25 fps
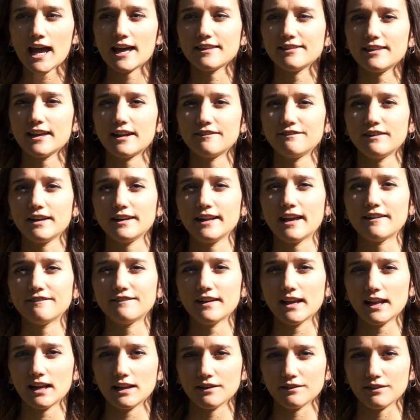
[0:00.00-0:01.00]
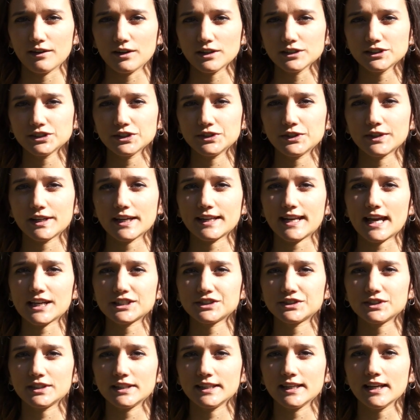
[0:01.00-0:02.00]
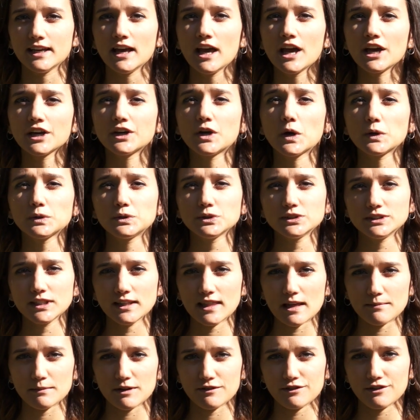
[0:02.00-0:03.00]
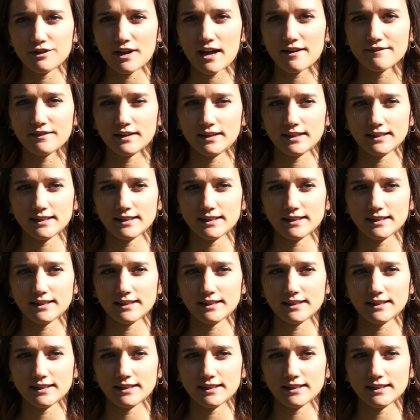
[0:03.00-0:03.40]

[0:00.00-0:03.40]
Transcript: and they are very available, so you can actually go to see them if you have